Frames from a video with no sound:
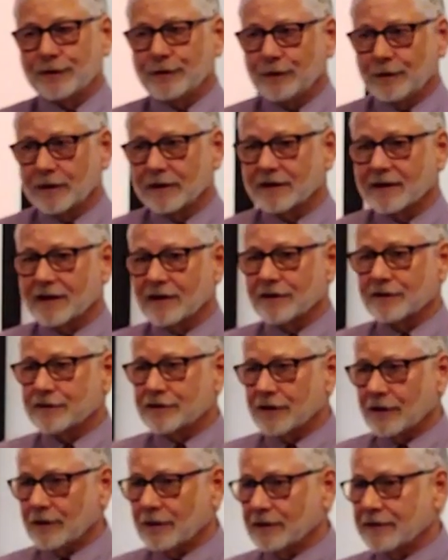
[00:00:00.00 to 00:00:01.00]
do what they're
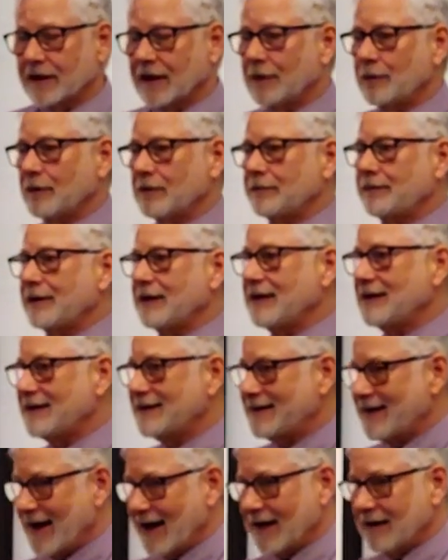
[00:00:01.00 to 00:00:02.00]
told, they will be
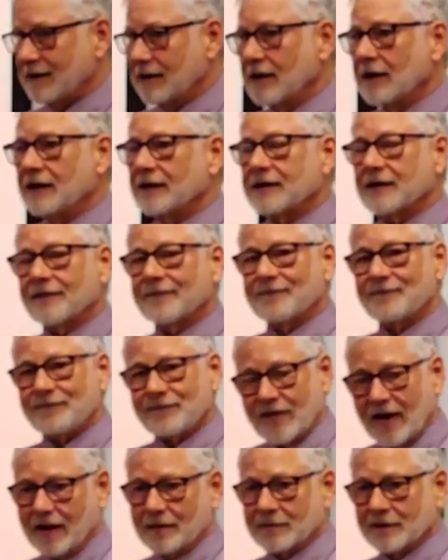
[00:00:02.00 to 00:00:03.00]
dead. Their
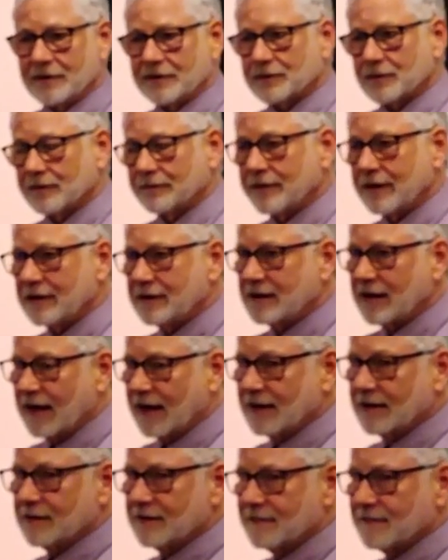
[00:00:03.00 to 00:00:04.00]
families will be
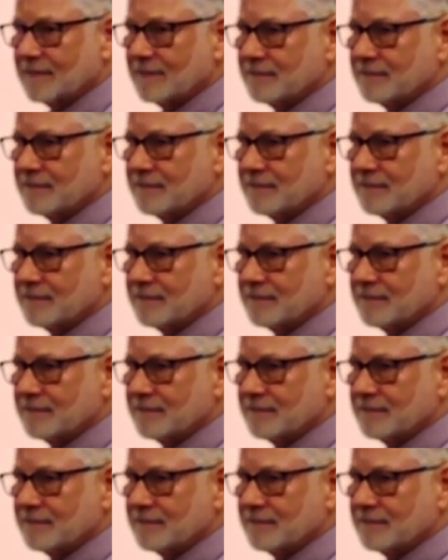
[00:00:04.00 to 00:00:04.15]
dead.